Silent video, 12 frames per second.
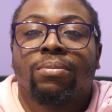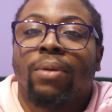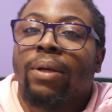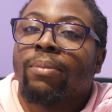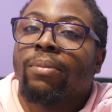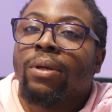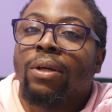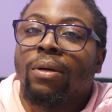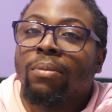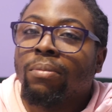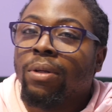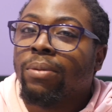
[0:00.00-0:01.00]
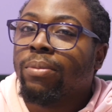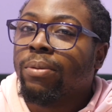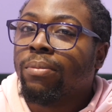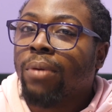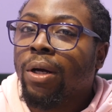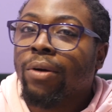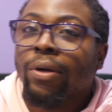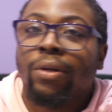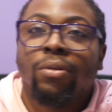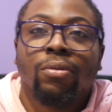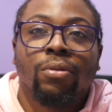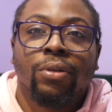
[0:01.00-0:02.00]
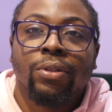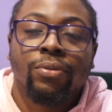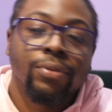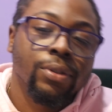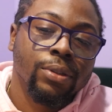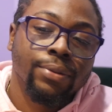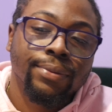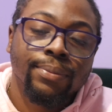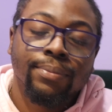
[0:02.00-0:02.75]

might become a little bit moderate or difficult.